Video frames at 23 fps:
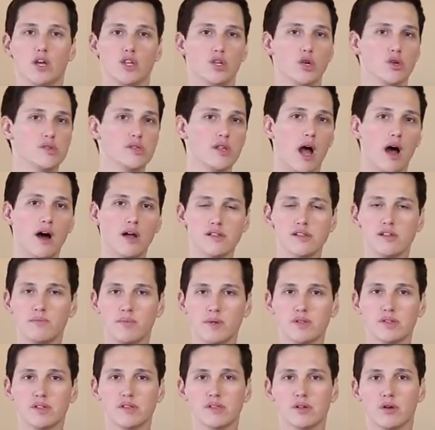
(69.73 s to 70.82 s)
There's tons of
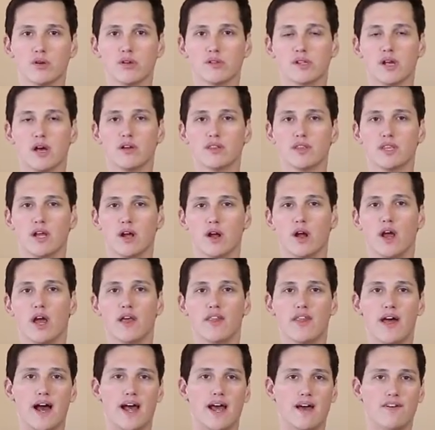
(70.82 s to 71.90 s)
business owners out there
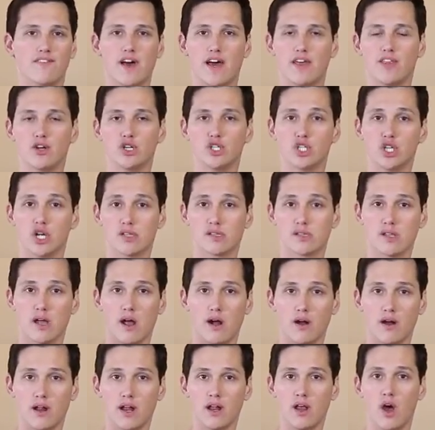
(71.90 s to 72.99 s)
that have either just
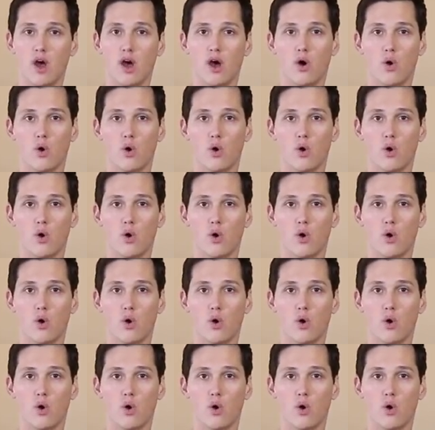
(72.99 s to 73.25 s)
started